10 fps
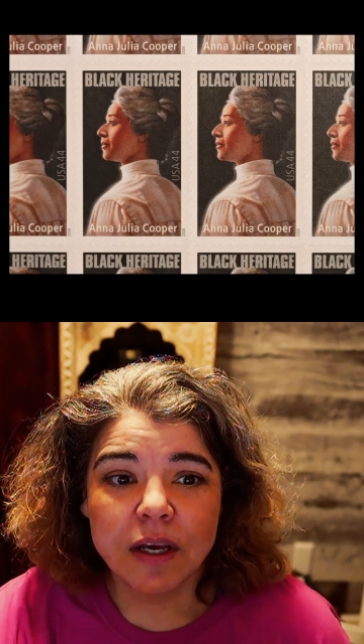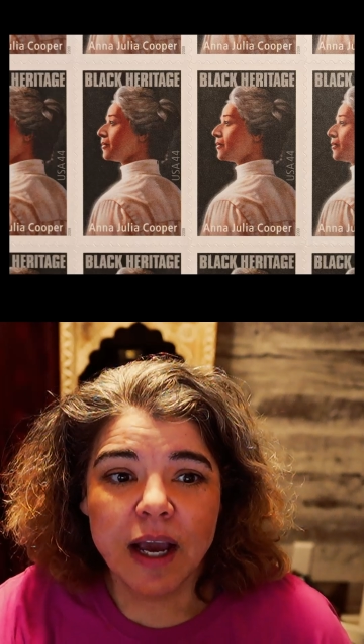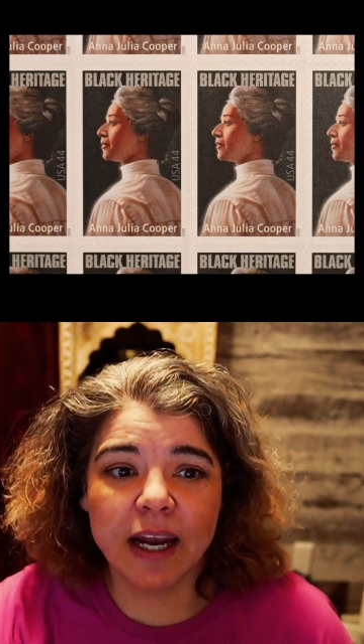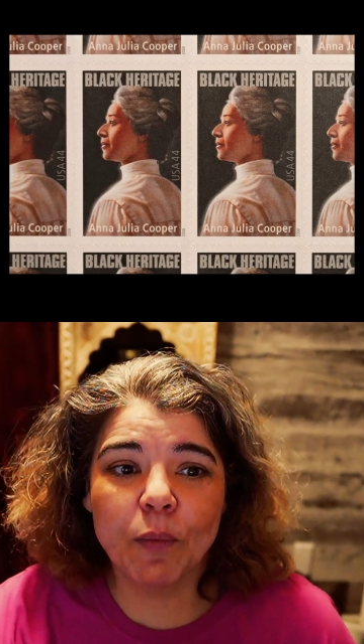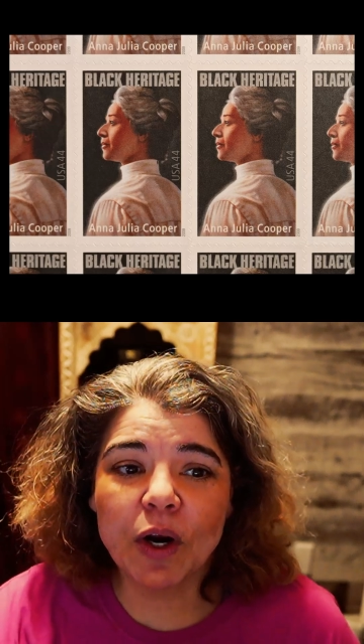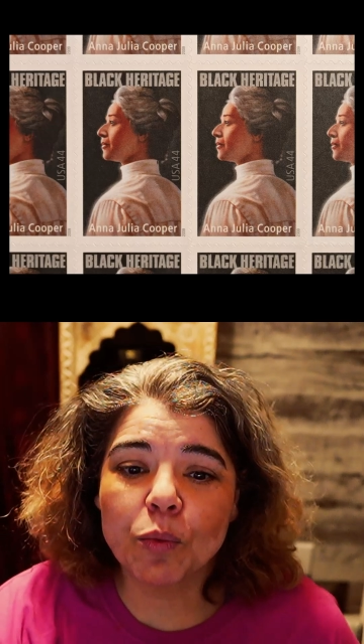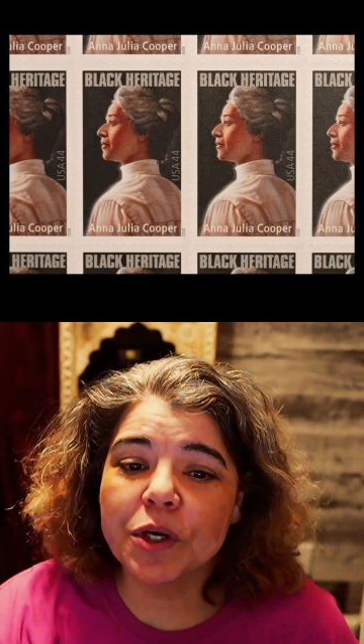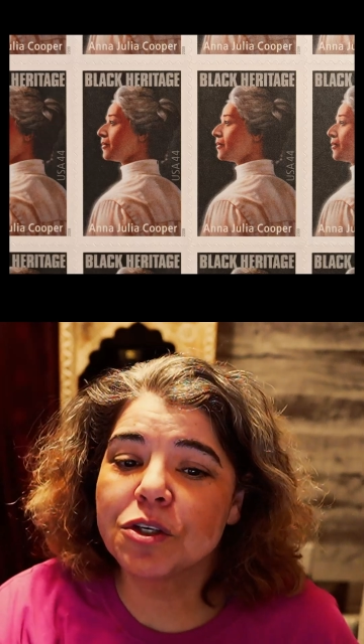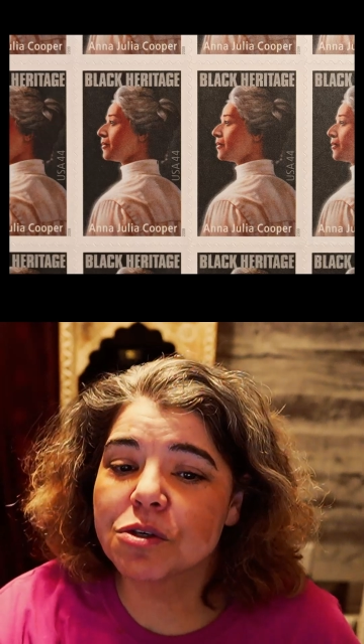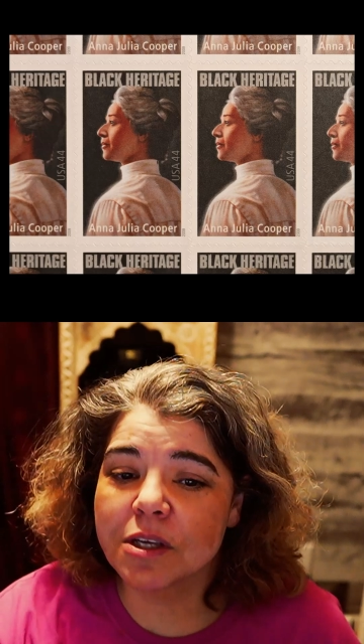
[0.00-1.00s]
And I want to
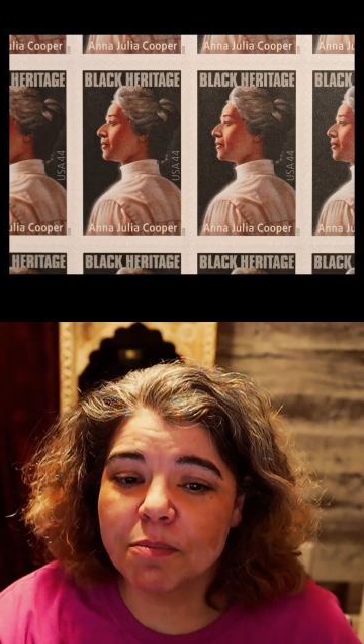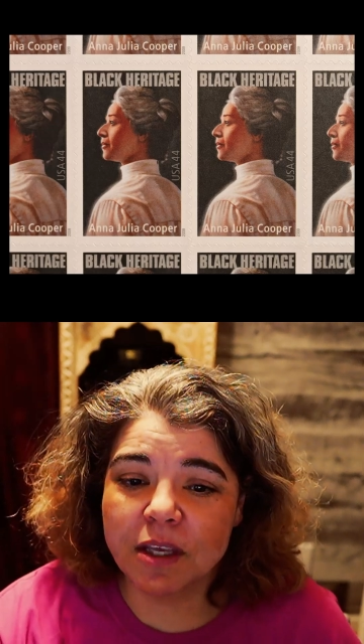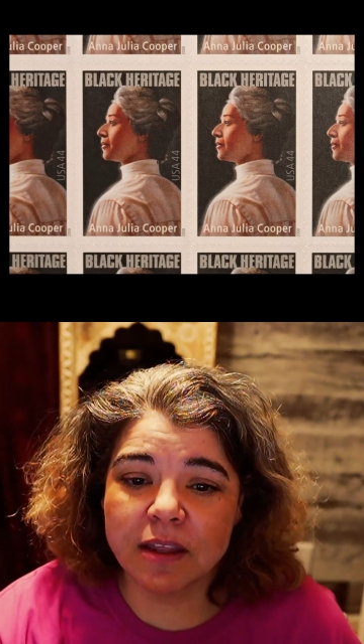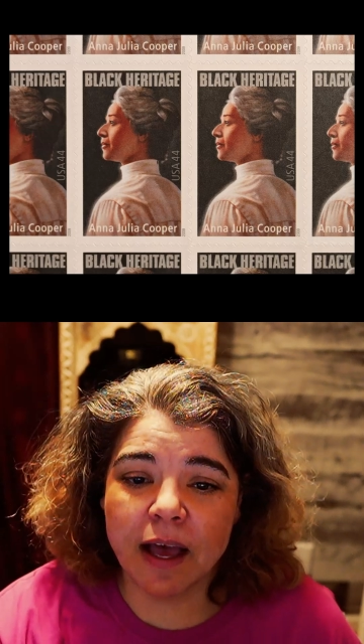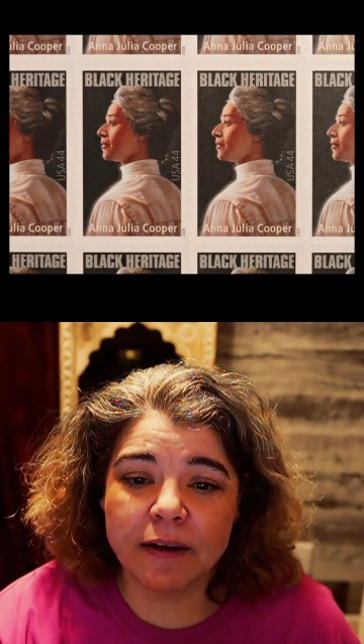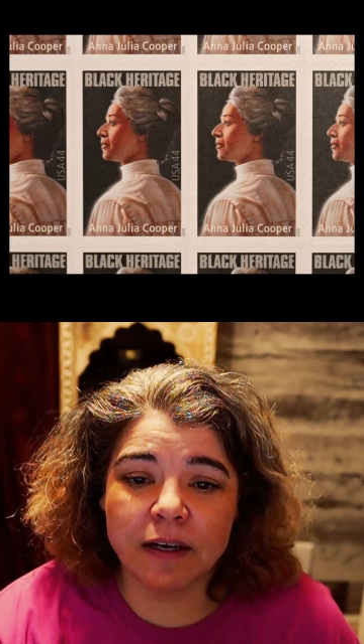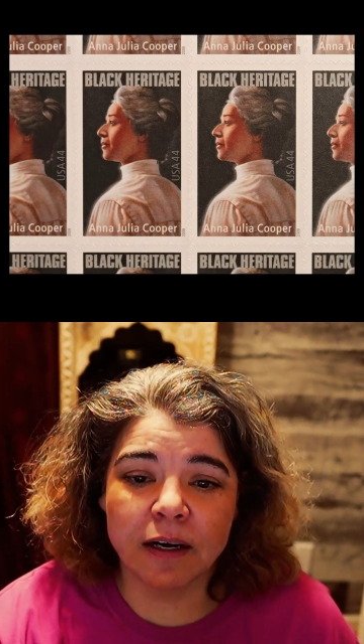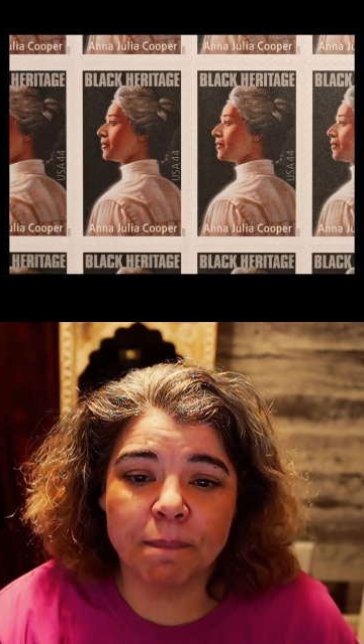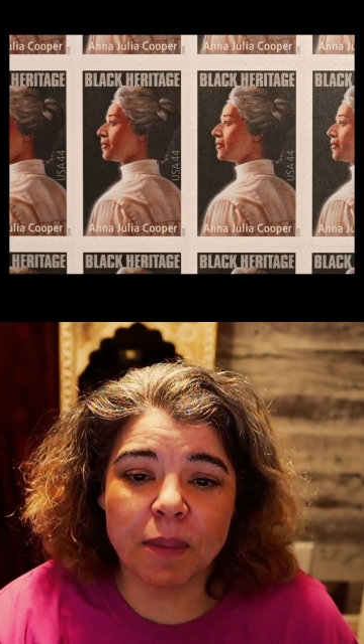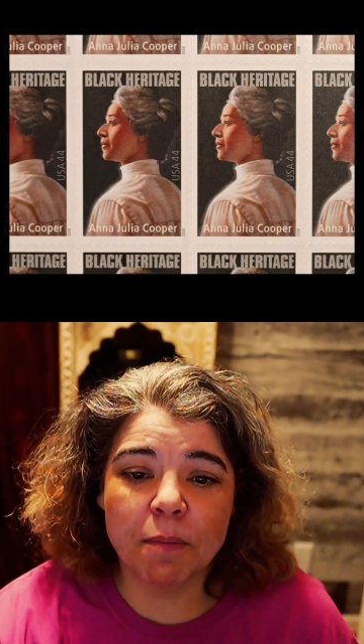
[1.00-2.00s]
read you something that
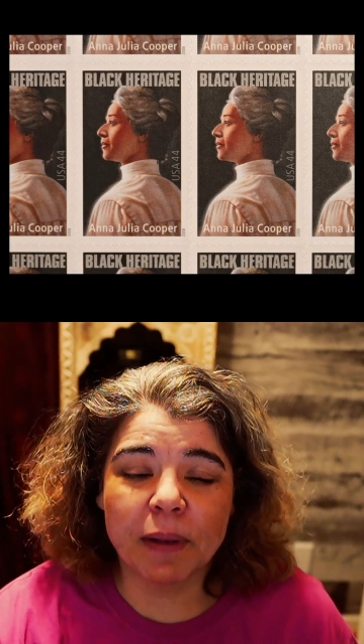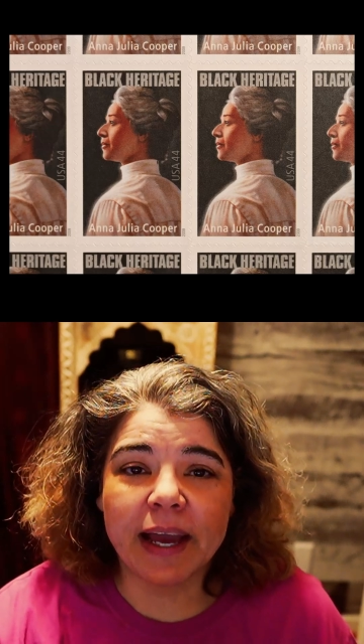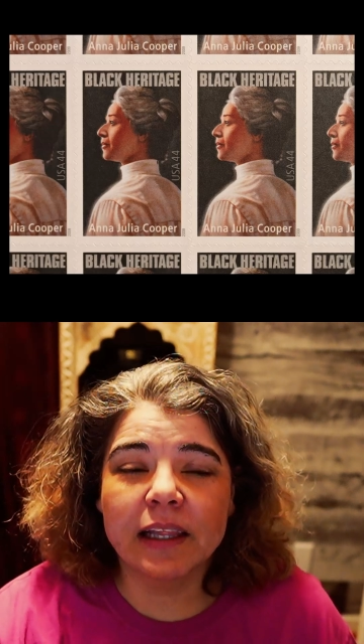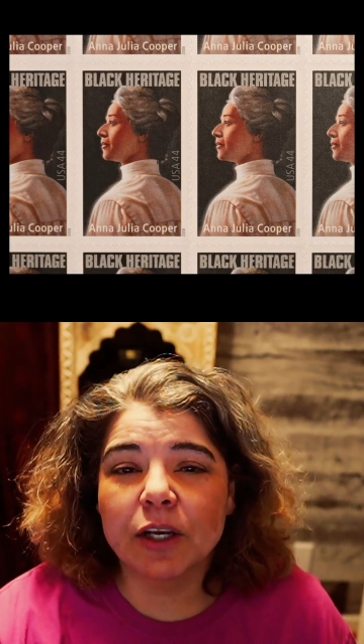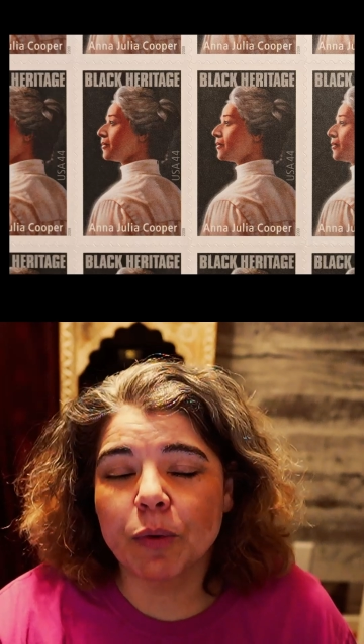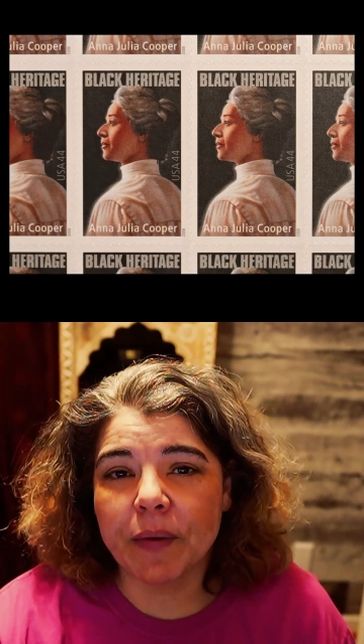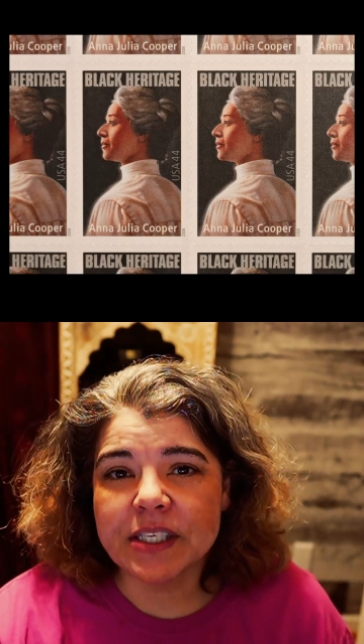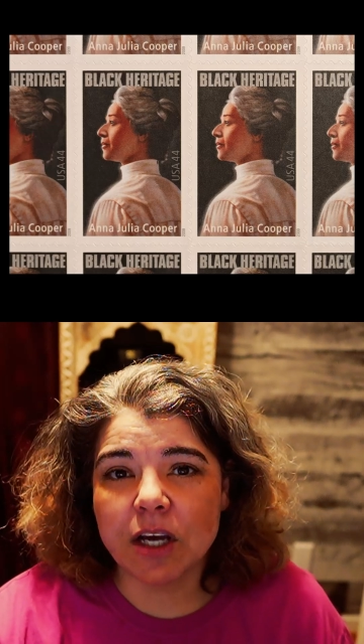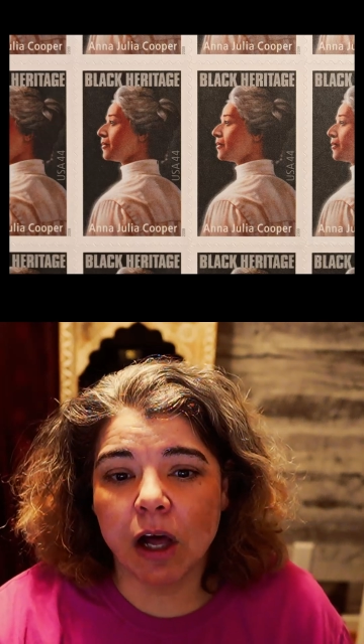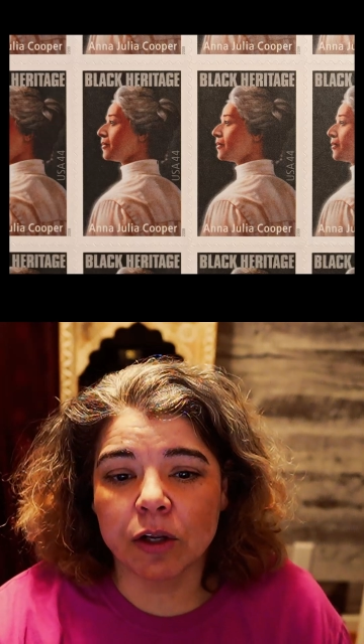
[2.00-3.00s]
the black literary
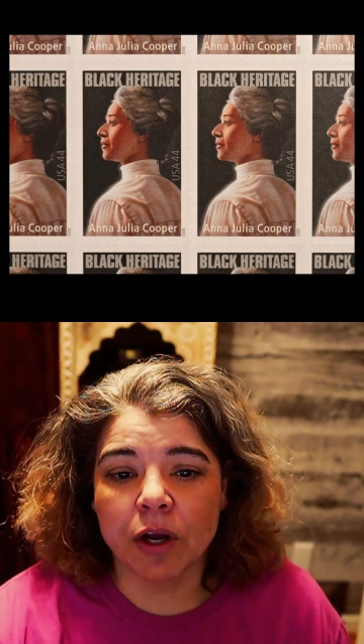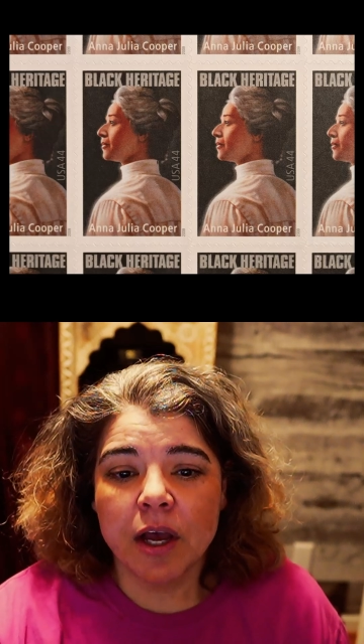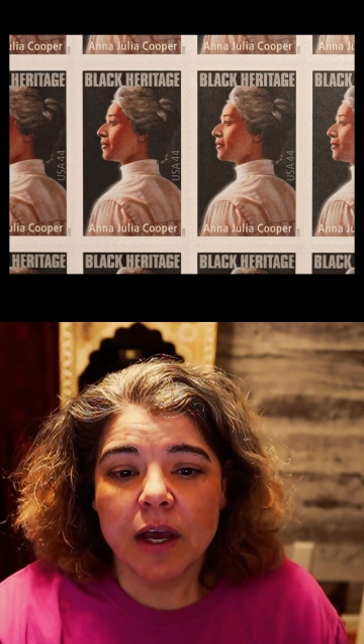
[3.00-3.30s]
scholar